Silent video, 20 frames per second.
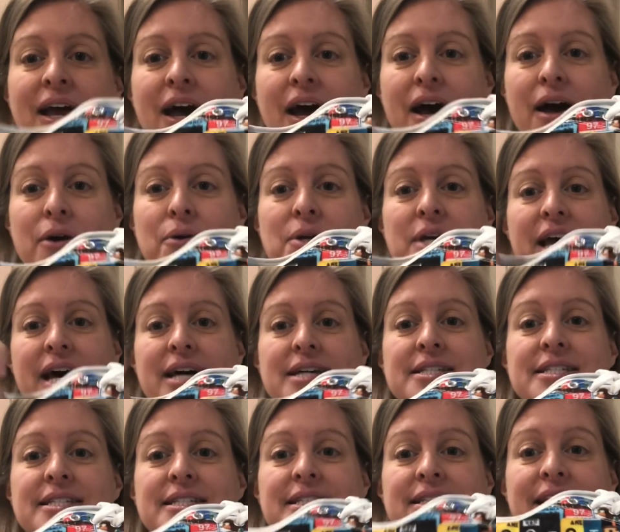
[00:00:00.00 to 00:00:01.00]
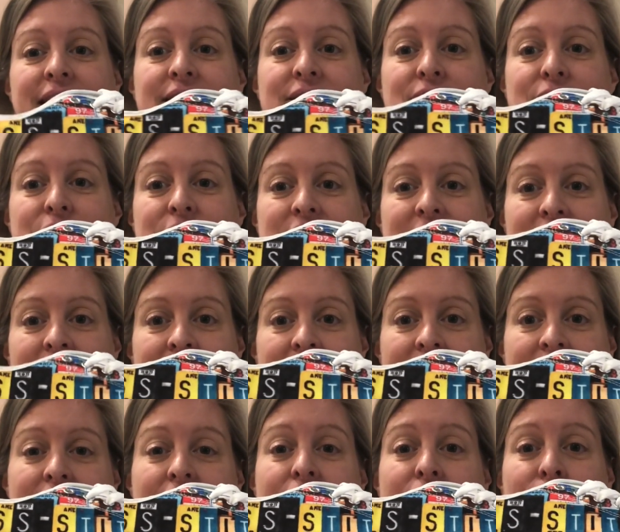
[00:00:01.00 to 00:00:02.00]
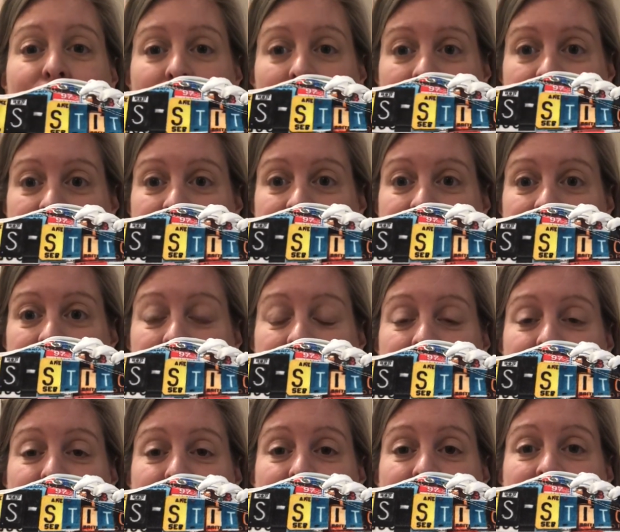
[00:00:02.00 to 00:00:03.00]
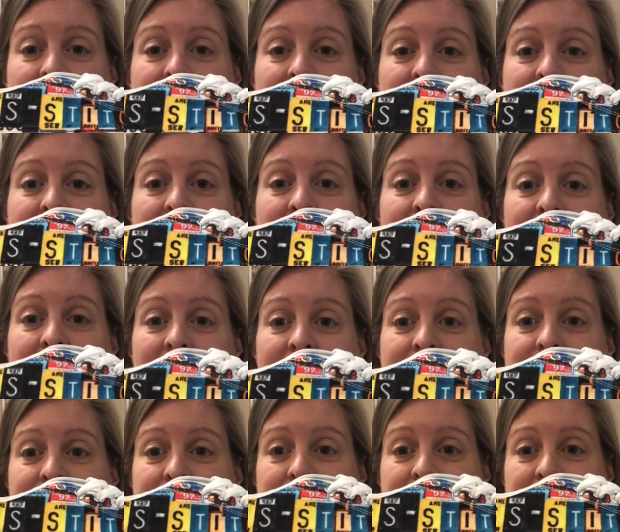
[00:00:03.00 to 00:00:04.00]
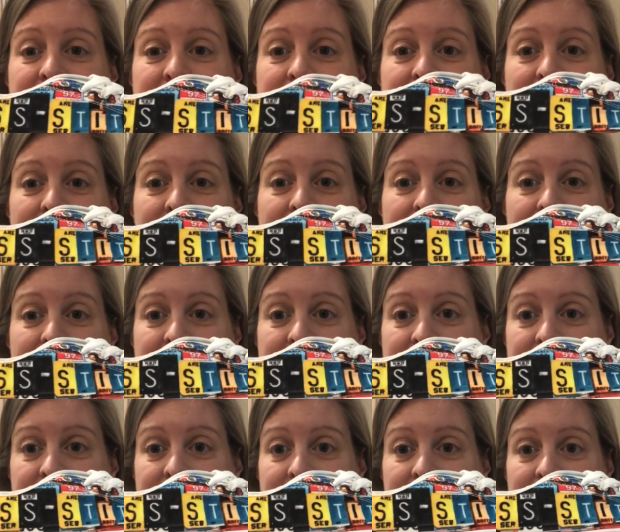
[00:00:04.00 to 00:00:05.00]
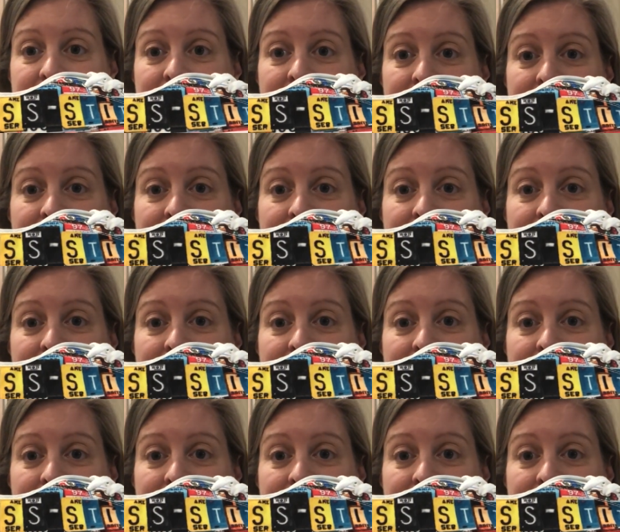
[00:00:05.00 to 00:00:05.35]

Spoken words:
Oh yes, they do say cross stitch. I found these on Etsy.